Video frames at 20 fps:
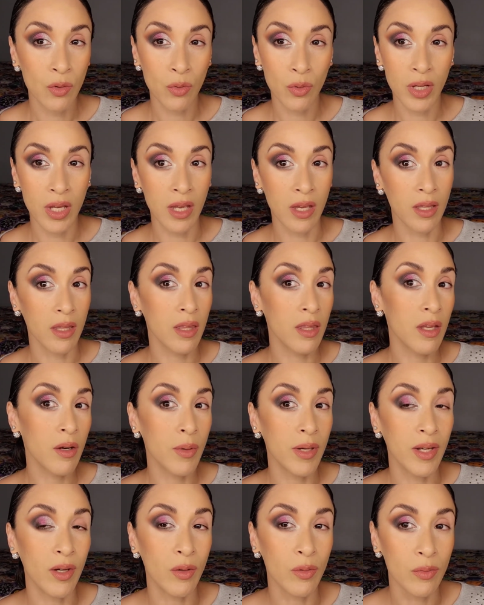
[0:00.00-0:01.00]
Okay,
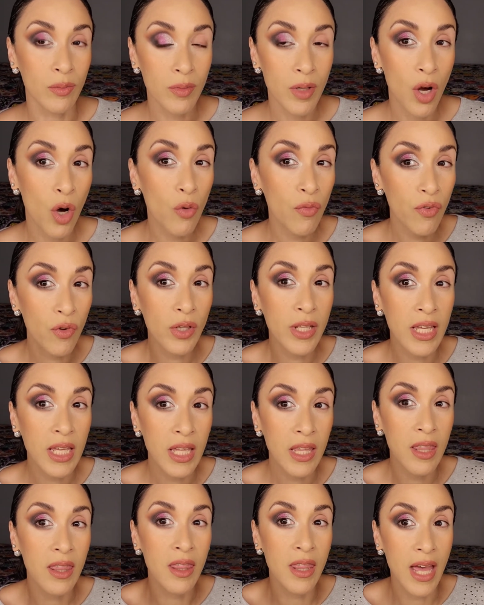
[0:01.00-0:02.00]
there we go.
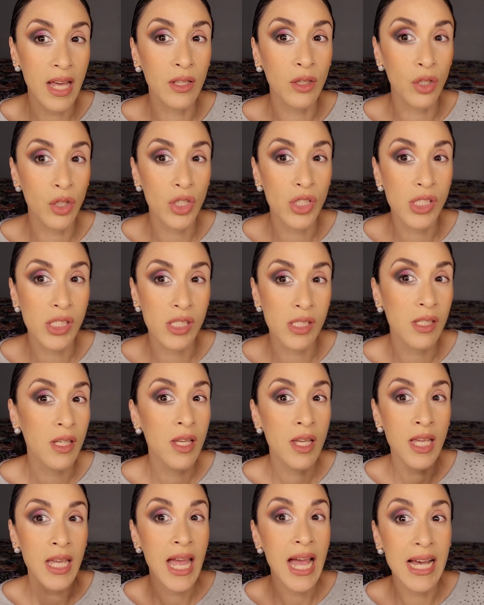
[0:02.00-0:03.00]
Hopefully that looks
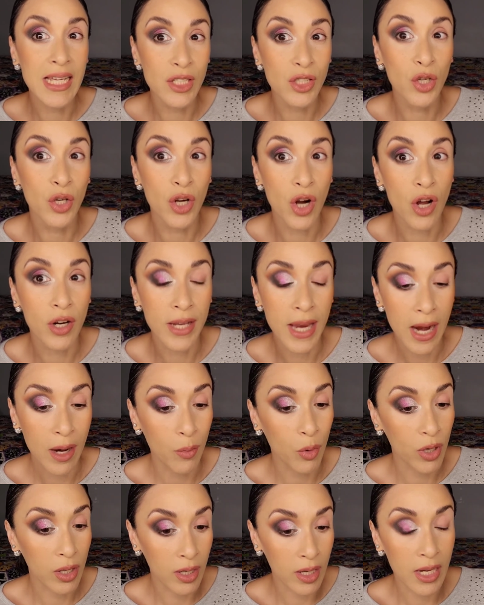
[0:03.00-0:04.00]
as good on
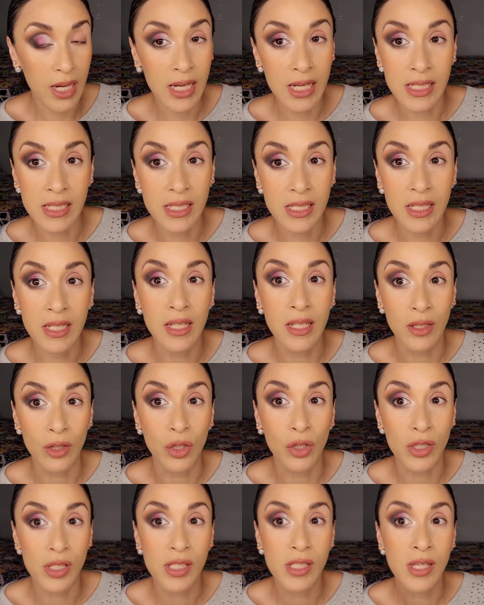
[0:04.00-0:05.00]
camera as it
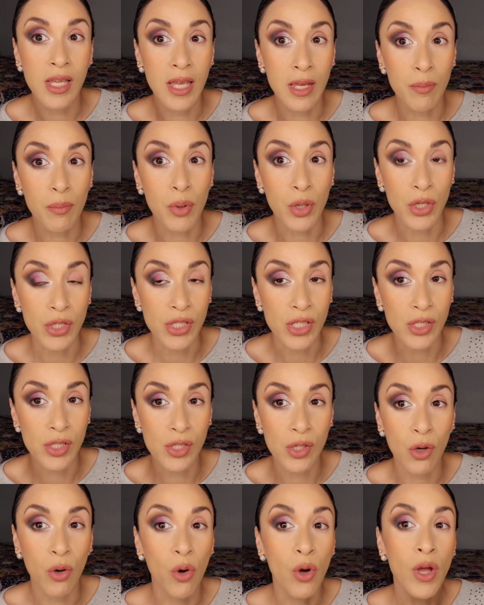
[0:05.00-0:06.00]
looks in person.
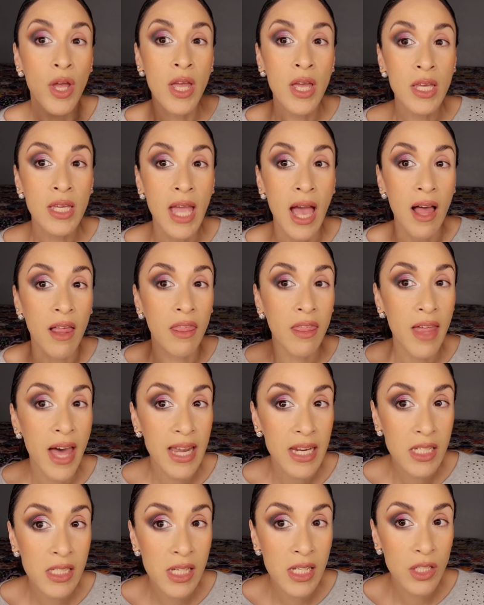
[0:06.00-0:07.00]
So yeah,
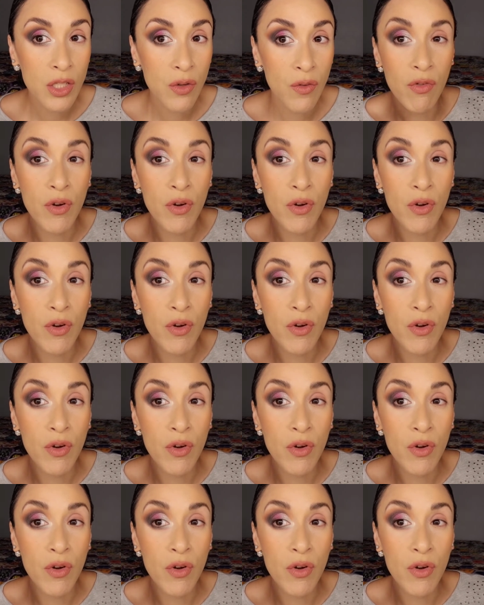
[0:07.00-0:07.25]
that is it